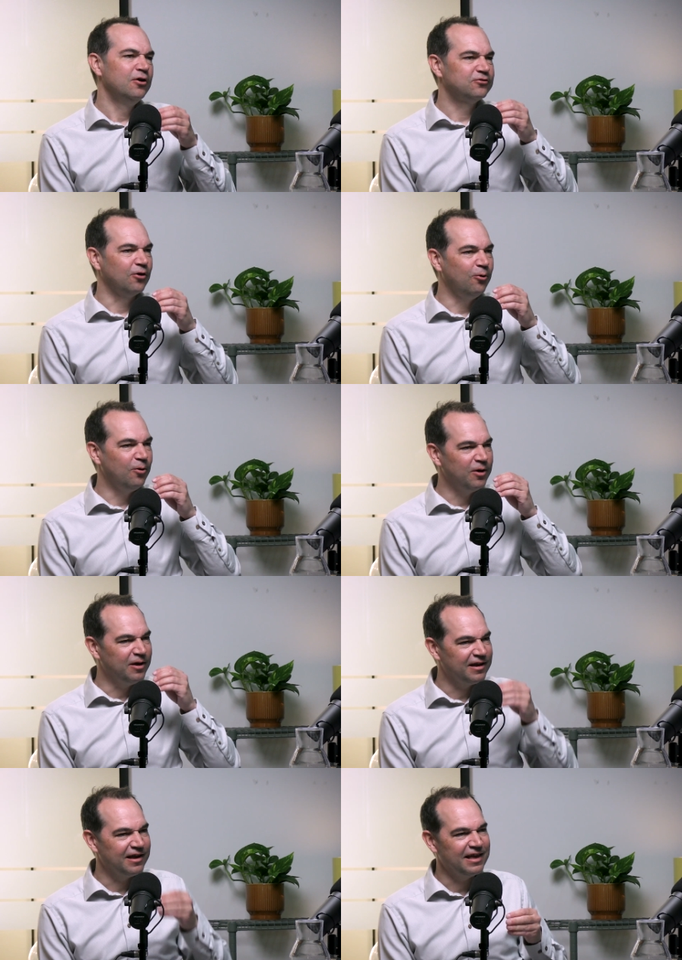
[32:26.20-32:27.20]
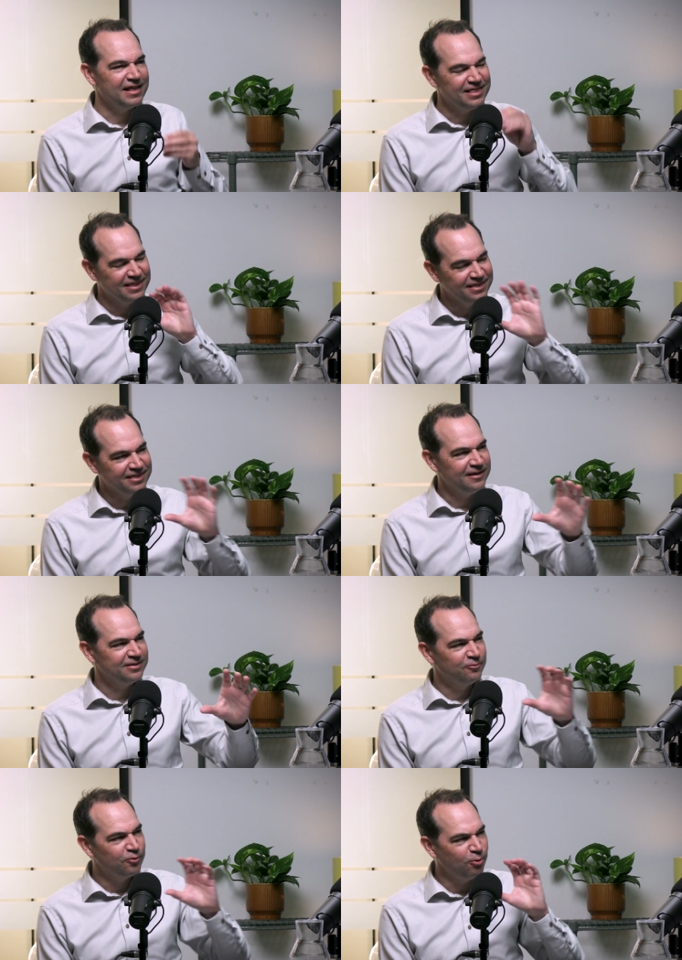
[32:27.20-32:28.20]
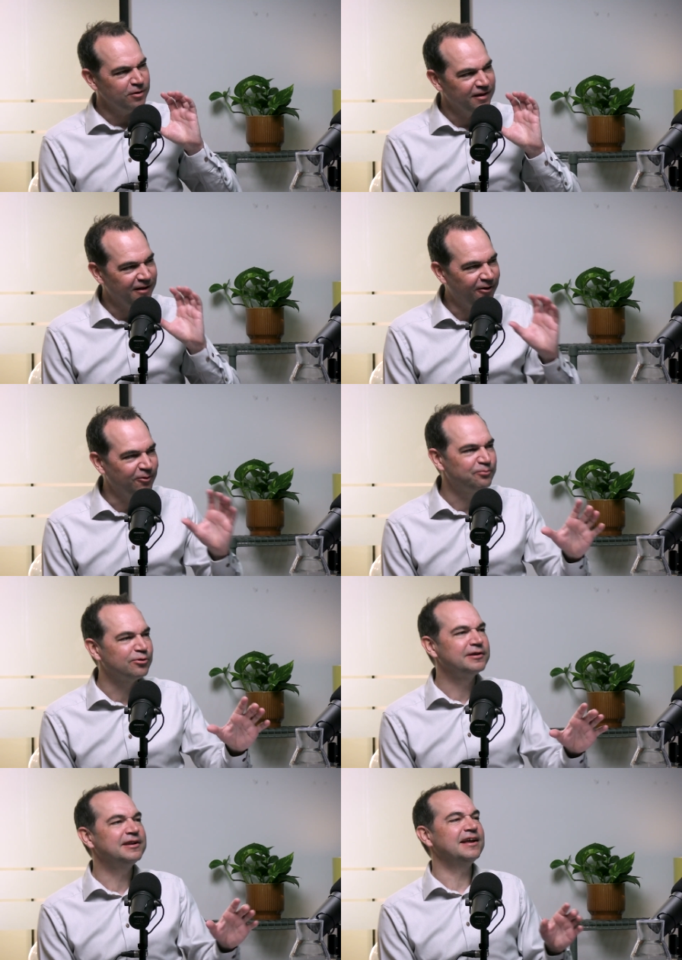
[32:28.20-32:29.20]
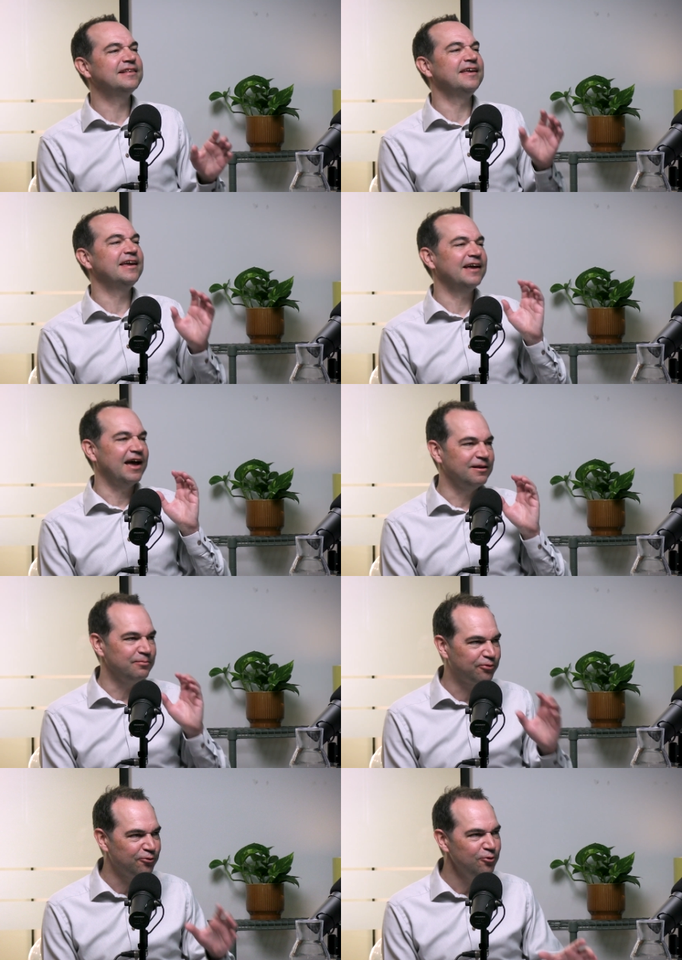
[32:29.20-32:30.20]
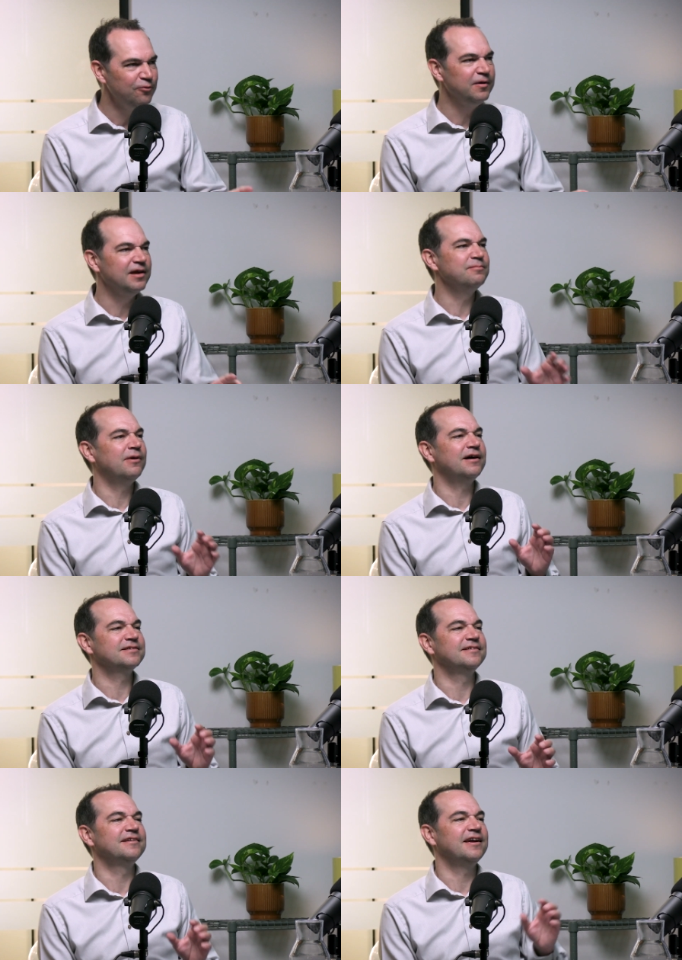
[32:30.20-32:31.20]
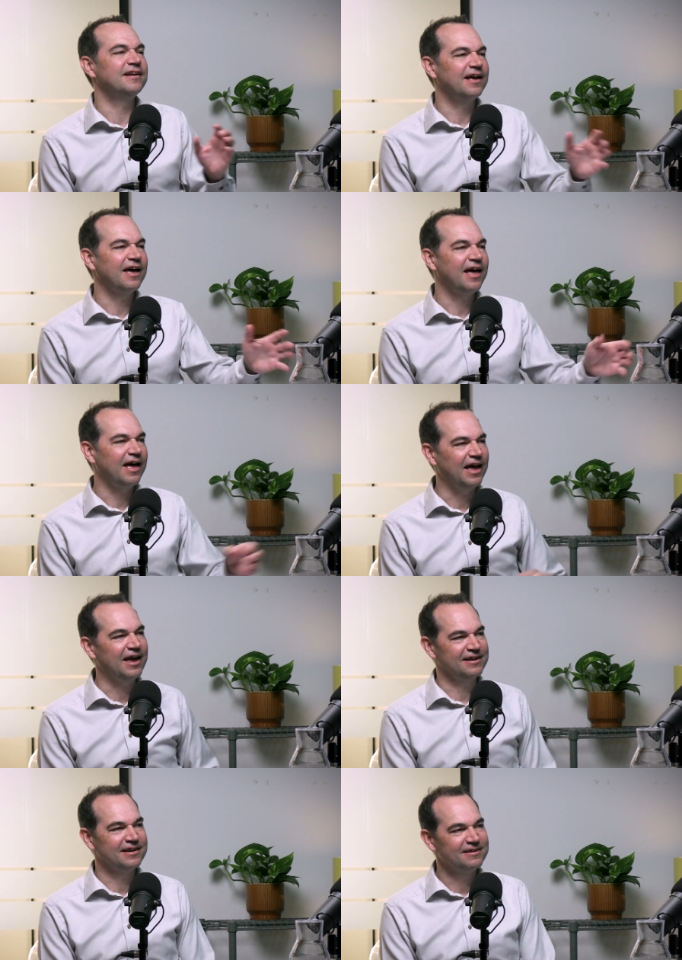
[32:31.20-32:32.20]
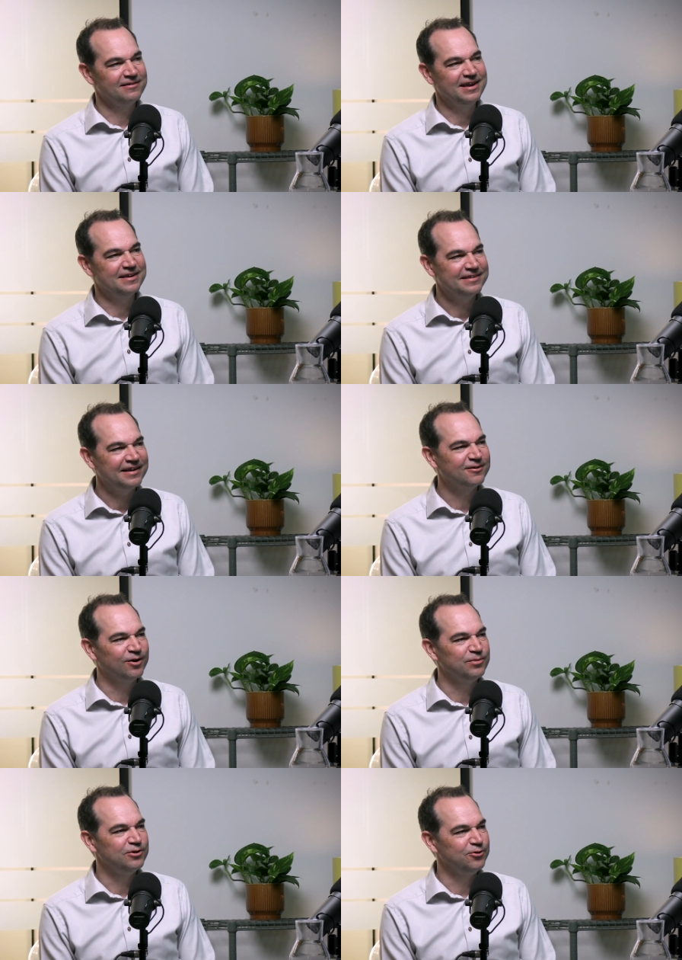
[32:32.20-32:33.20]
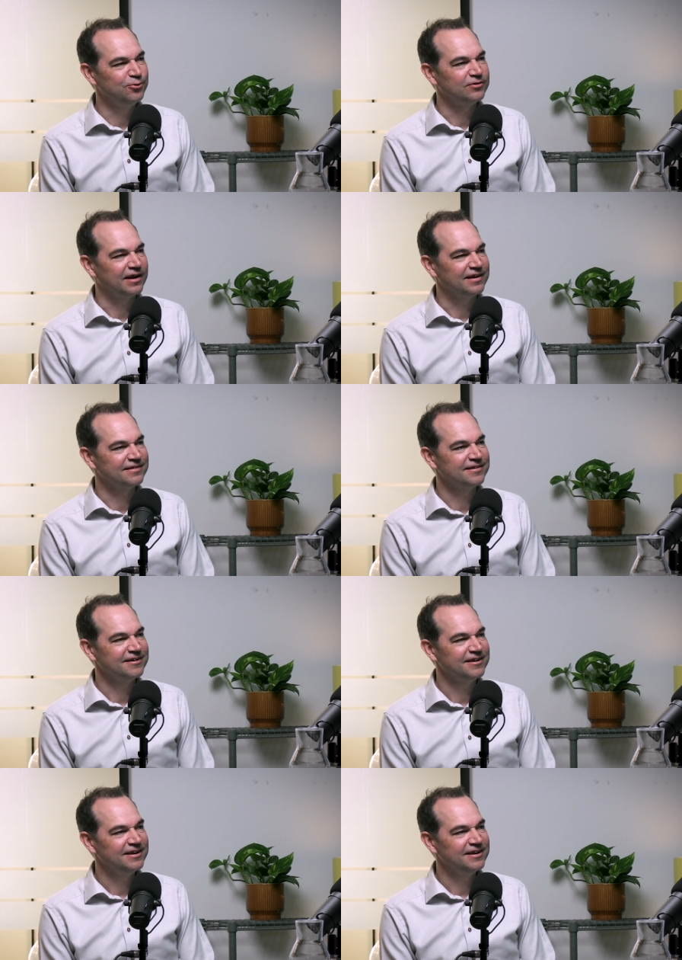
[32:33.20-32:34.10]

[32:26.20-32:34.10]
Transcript: So the road on predicting and improving master data, that's going to be huge, I guess.